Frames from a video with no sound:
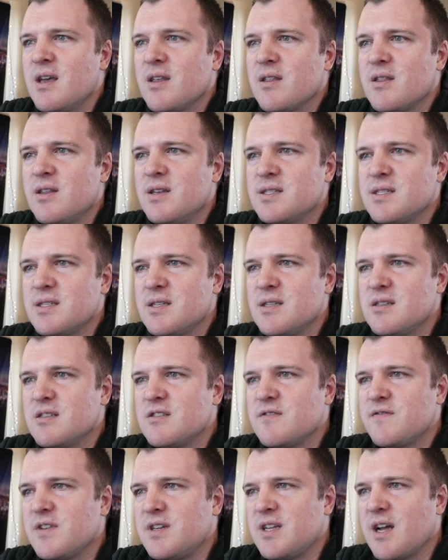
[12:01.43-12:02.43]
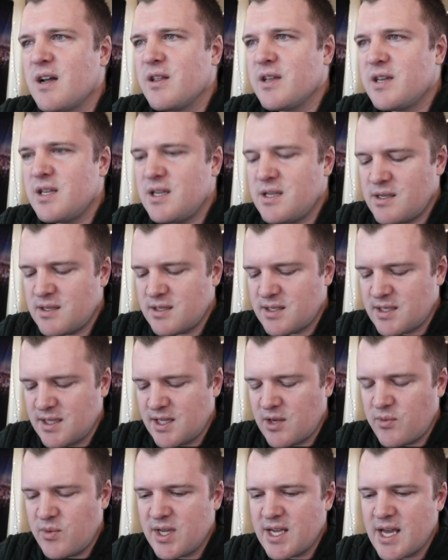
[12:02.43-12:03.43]
This is Fidelity's. And
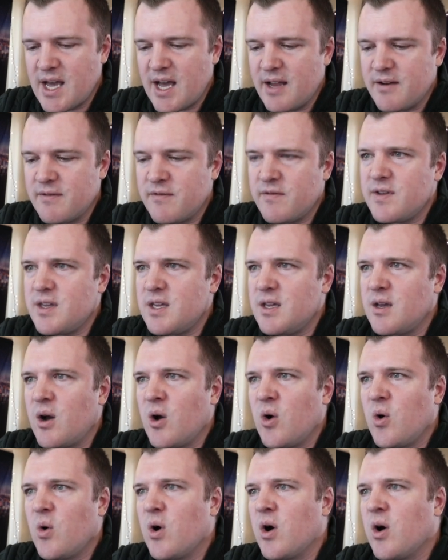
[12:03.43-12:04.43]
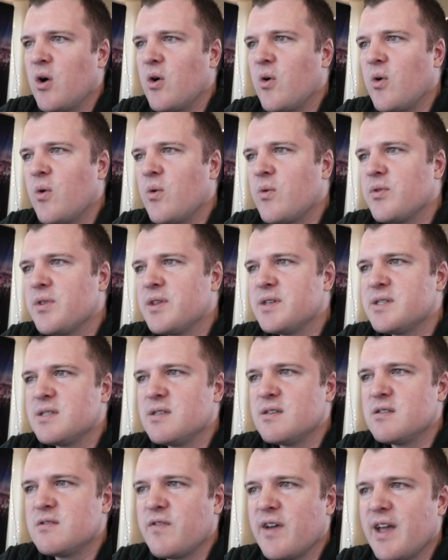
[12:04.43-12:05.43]
then we got V O O. This
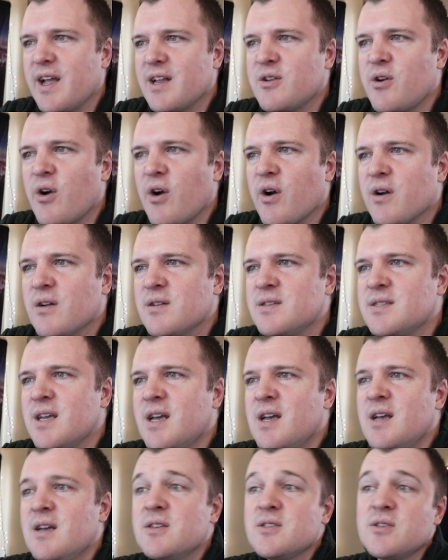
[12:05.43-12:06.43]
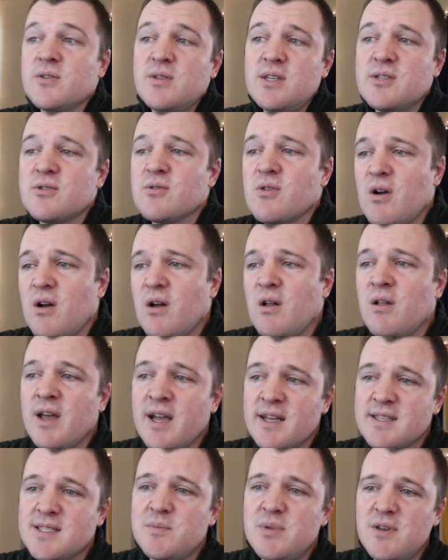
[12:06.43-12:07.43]
is Vanguard's. So these are all
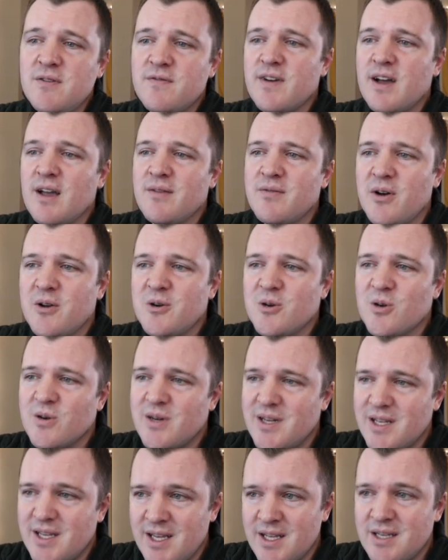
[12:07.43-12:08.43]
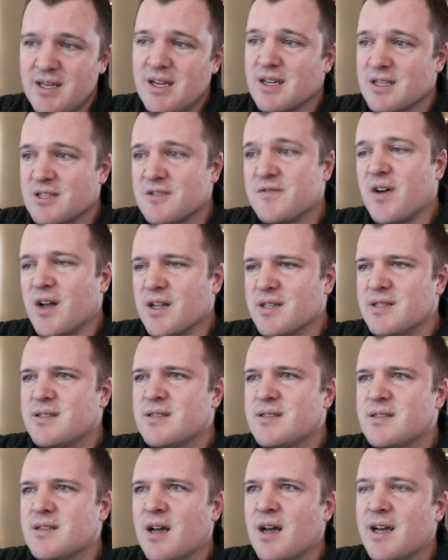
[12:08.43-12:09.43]
S and P five hundred index
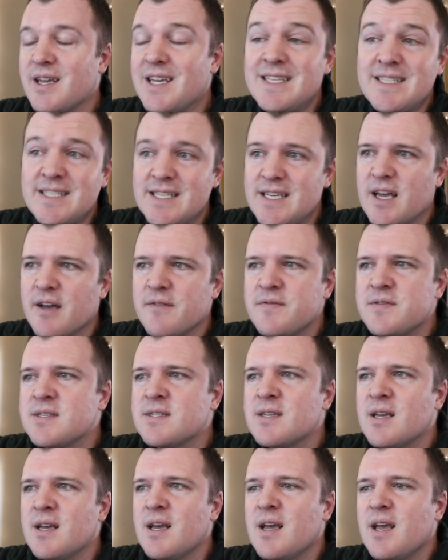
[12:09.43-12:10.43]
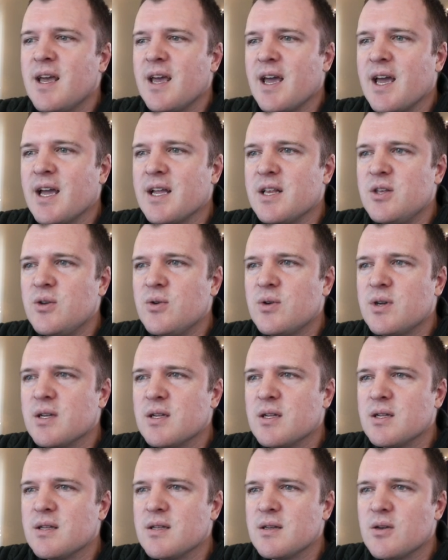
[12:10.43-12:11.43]
funds, uh, E T Fs. And you
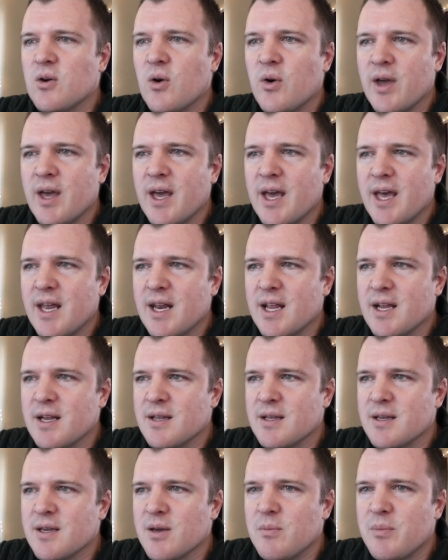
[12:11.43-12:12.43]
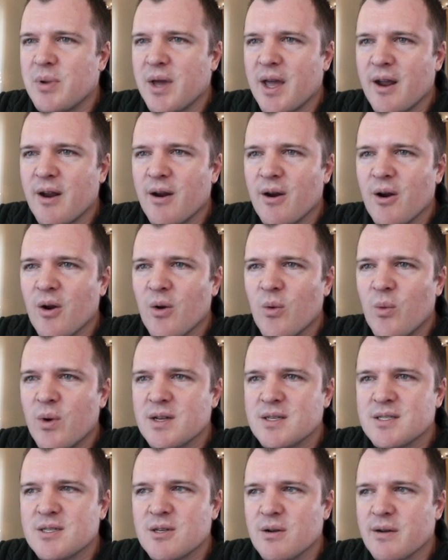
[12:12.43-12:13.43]
can go ahead and compare what
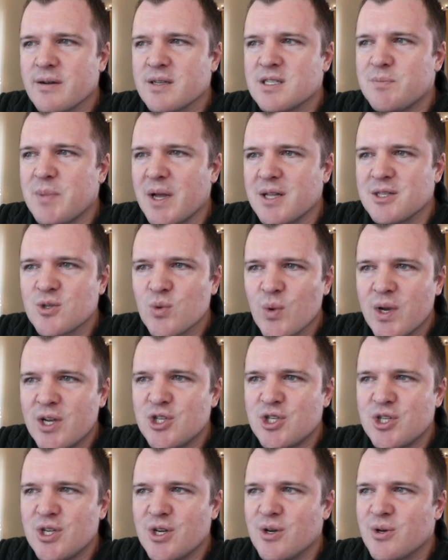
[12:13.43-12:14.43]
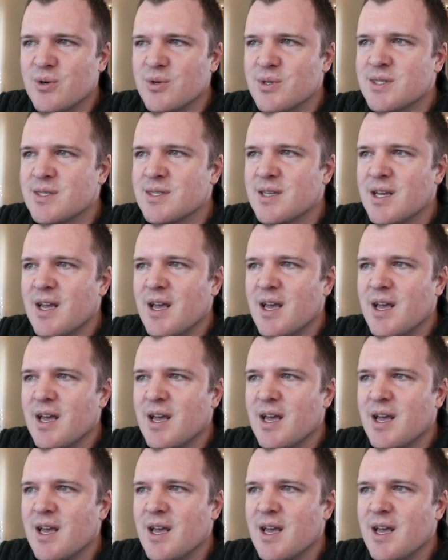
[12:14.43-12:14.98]
is their expense ratios.